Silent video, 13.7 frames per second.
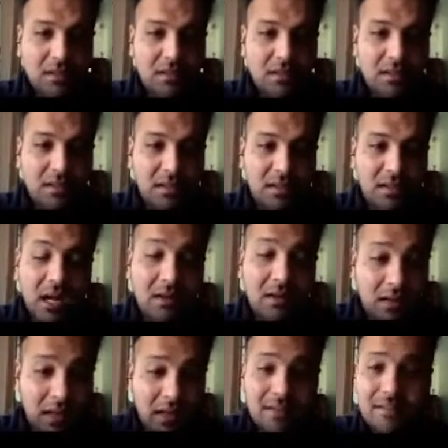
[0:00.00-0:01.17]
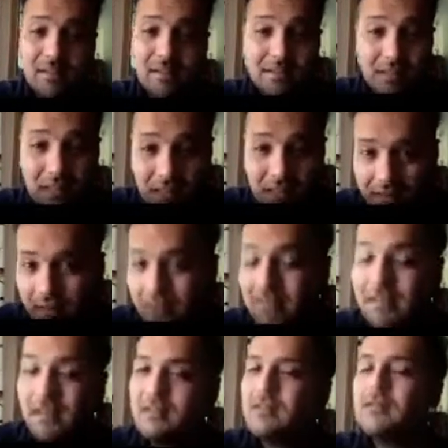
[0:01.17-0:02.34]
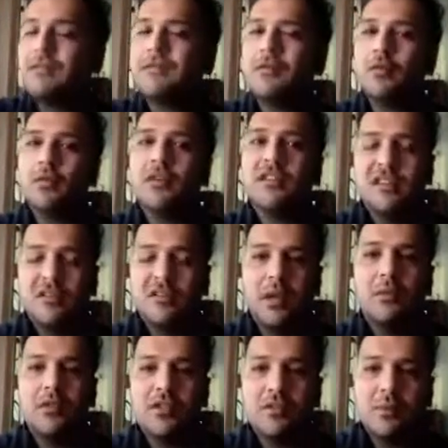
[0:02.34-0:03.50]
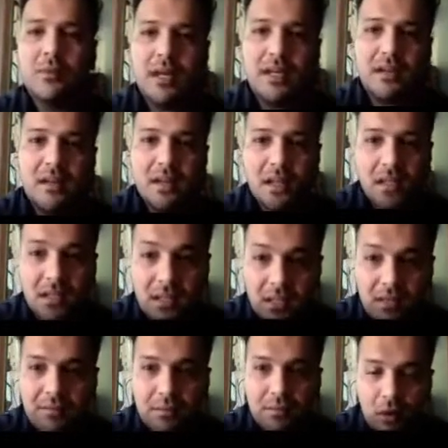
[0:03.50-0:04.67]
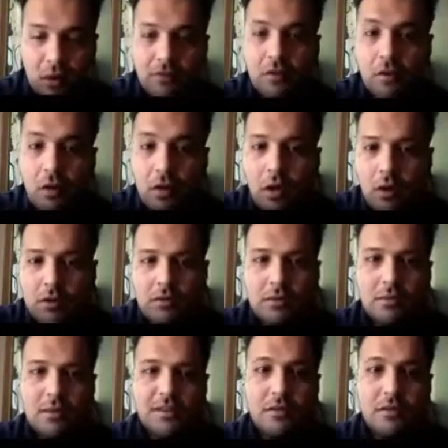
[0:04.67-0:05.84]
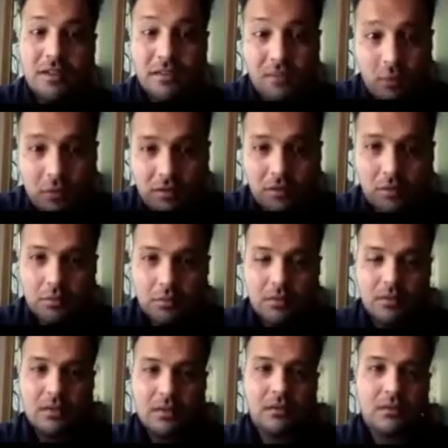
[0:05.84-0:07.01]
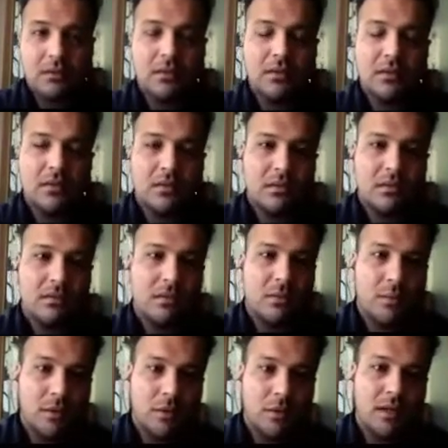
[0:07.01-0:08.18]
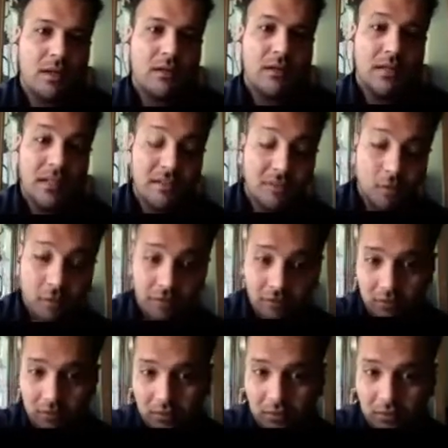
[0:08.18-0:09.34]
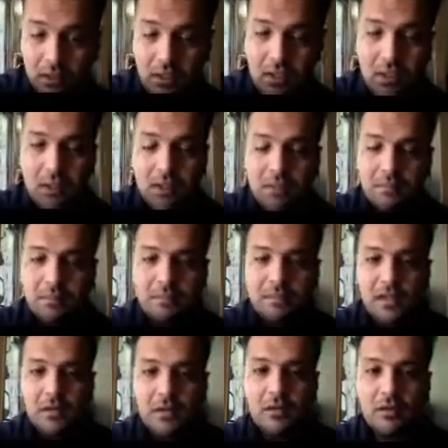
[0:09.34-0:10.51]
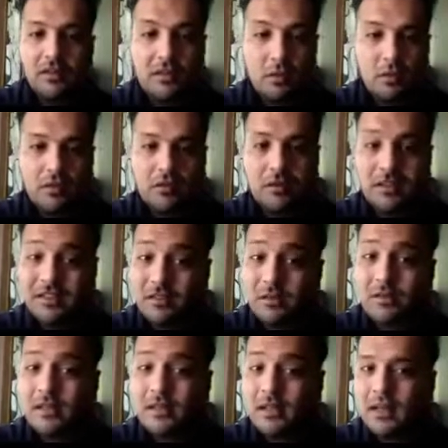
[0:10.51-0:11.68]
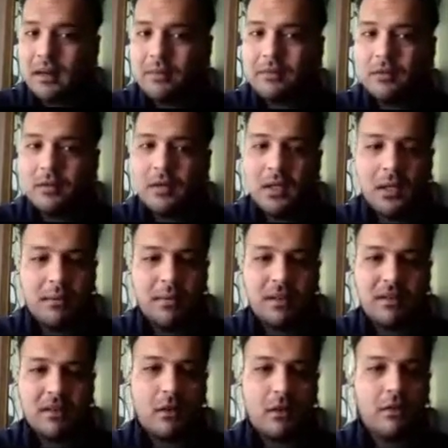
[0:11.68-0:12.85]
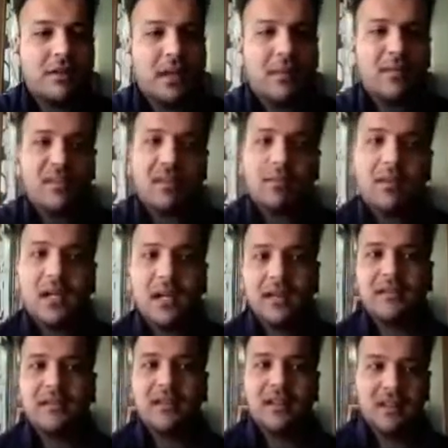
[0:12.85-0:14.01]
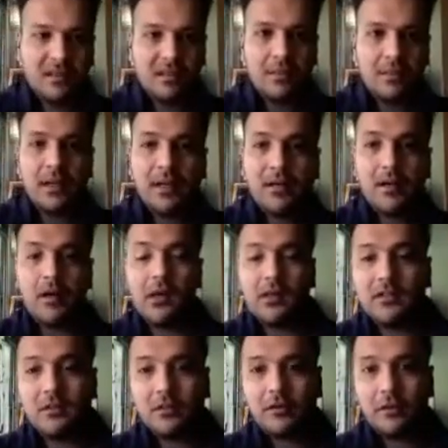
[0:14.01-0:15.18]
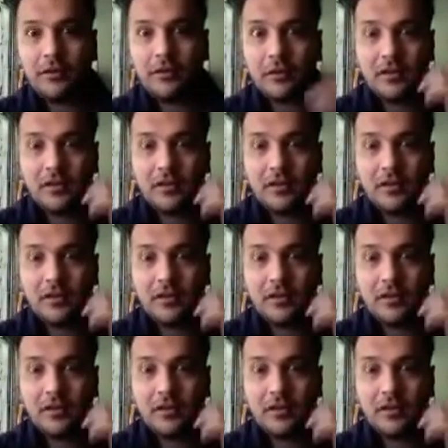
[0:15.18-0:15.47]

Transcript: and our clients are really, really sensitive to this as well, which is why they've also gone out of the way. So they source the window dealer, they source the you know, the stone. So this was really helpful, because a lot of times some clients, they are dependent on us to source all these